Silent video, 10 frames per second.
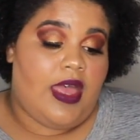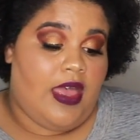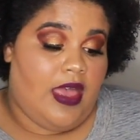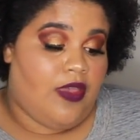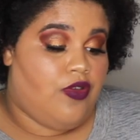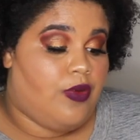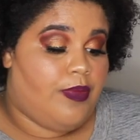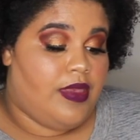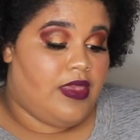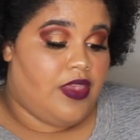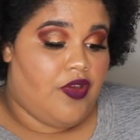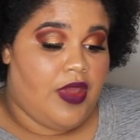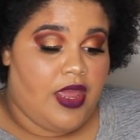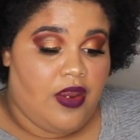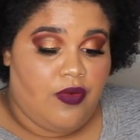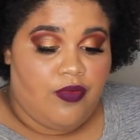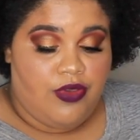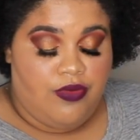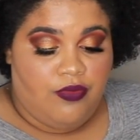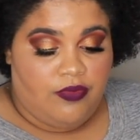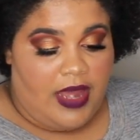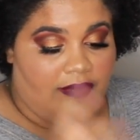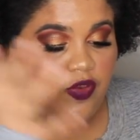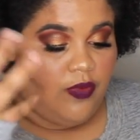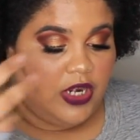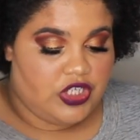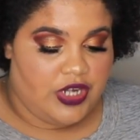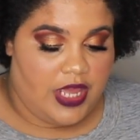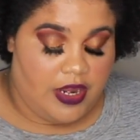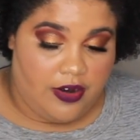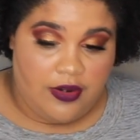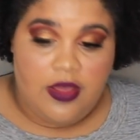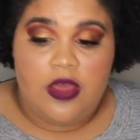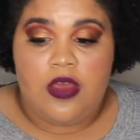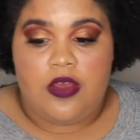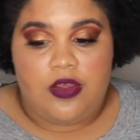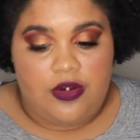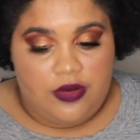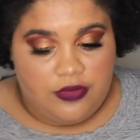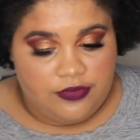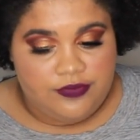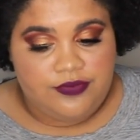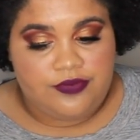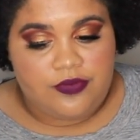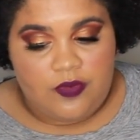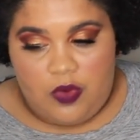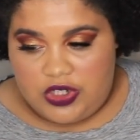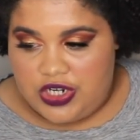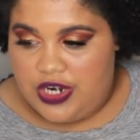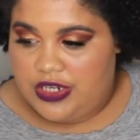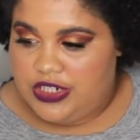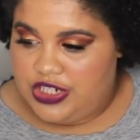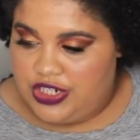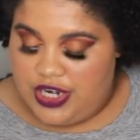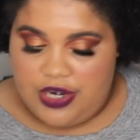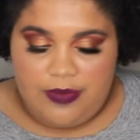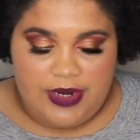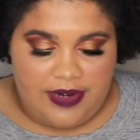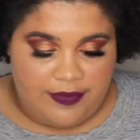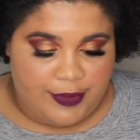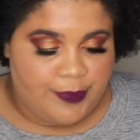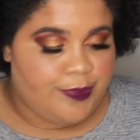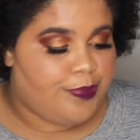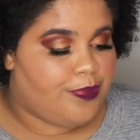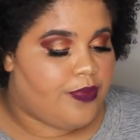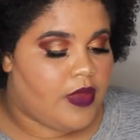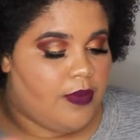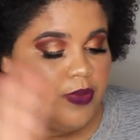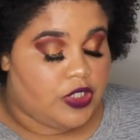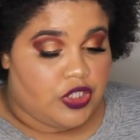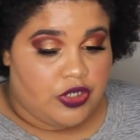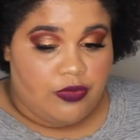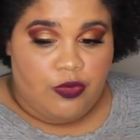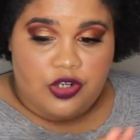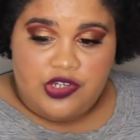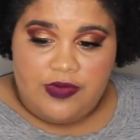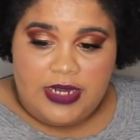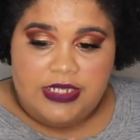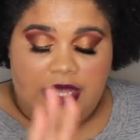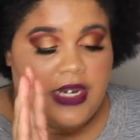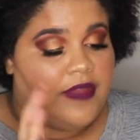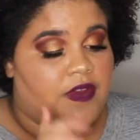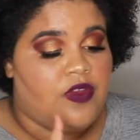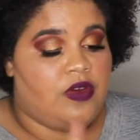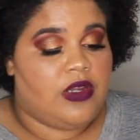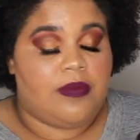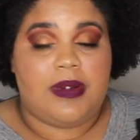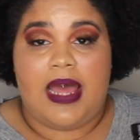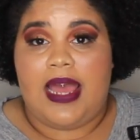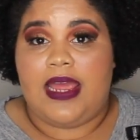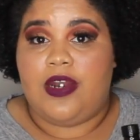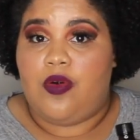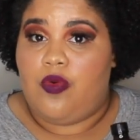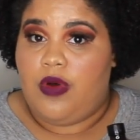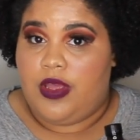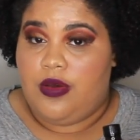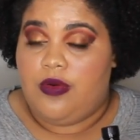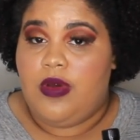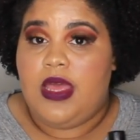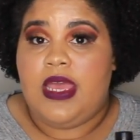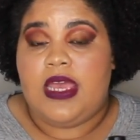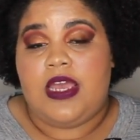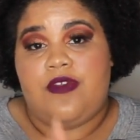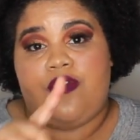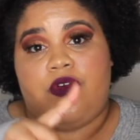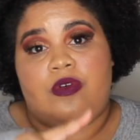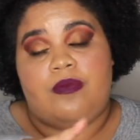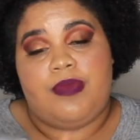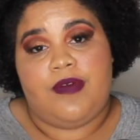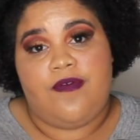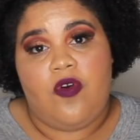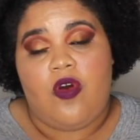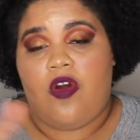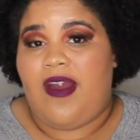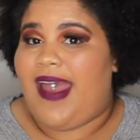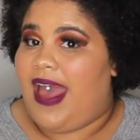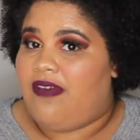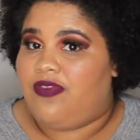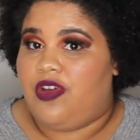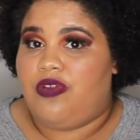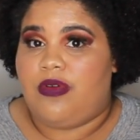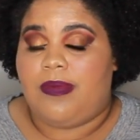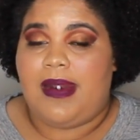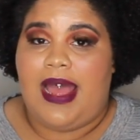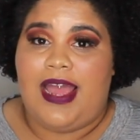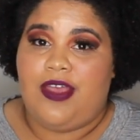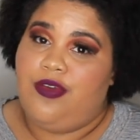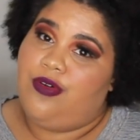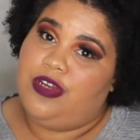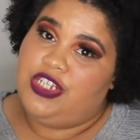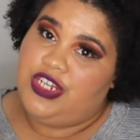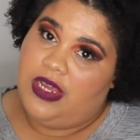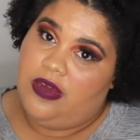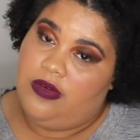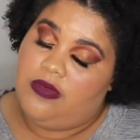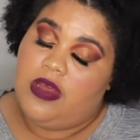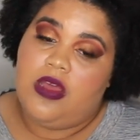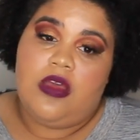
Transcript: And you can put this in your hair when you after you wash your hair, you know, wash your hair, conditioning hair, whatever. Put your moisturizer in and then you can apply an oil either before or after you apply your gel